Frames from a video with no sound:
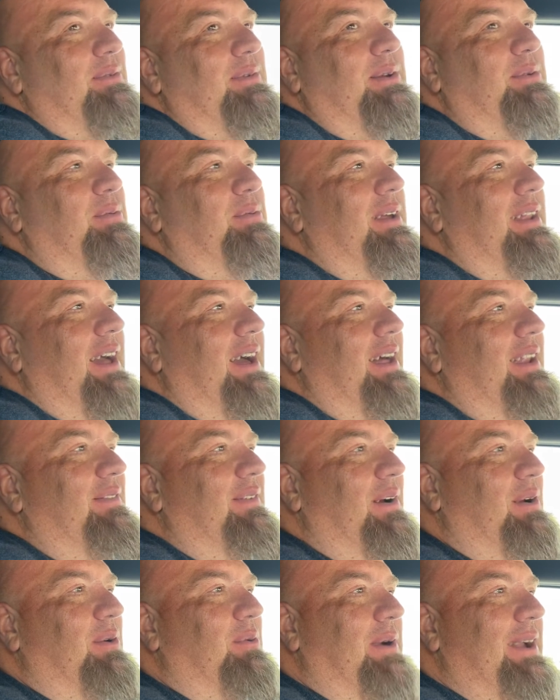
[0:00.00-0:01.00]
we went out of
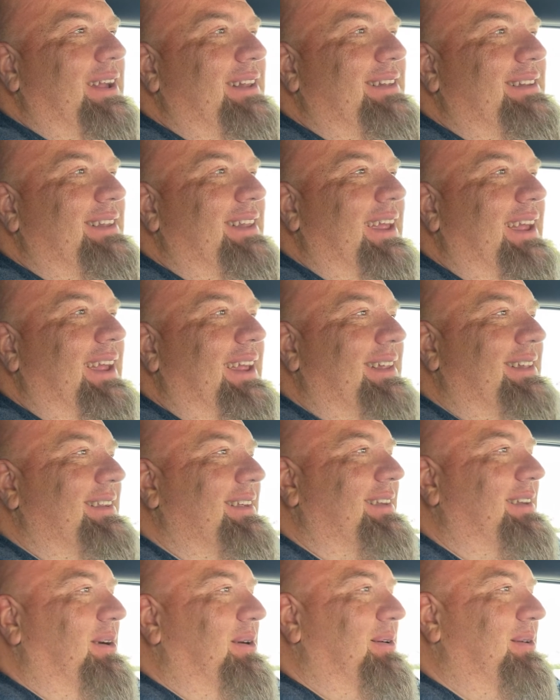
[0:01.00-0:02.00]
our way today
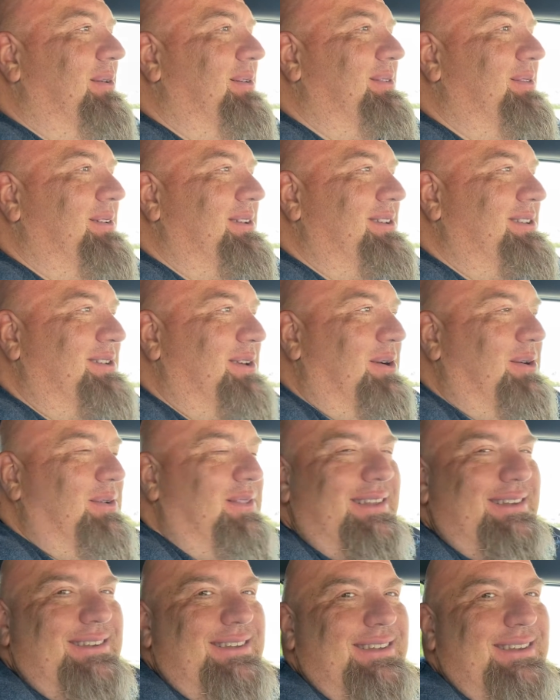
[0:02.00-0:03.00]
to go do a show
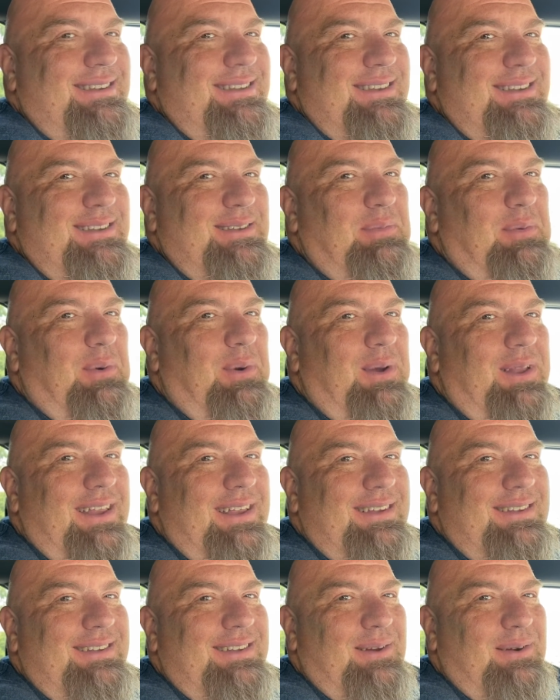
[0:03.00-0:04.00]
that's this
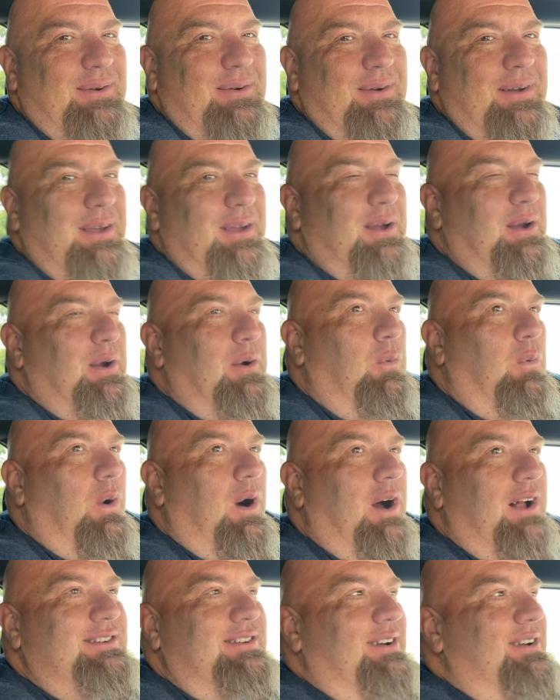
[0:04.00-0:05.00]
disappointing. So
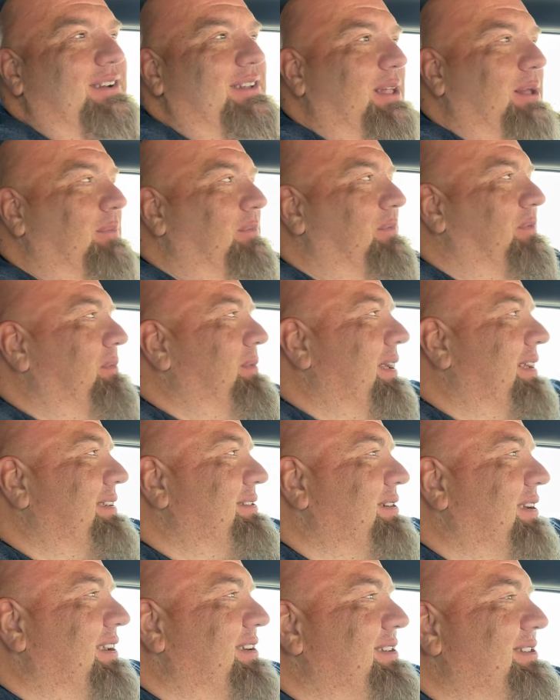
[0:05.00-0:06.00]
Watch our clip from
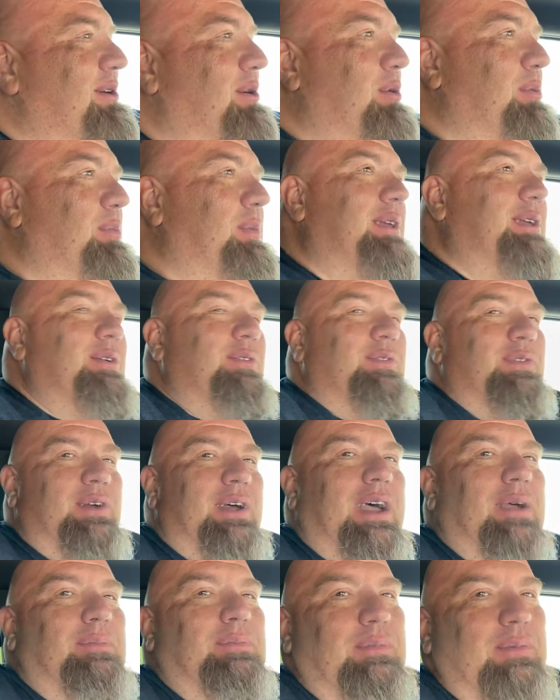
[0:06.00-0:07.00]
yesterday's show. and make you feel
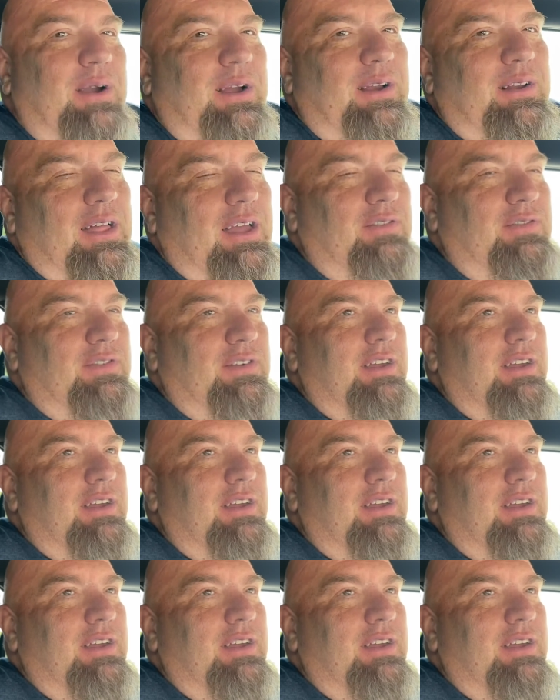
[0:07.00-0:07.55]
happy about your life.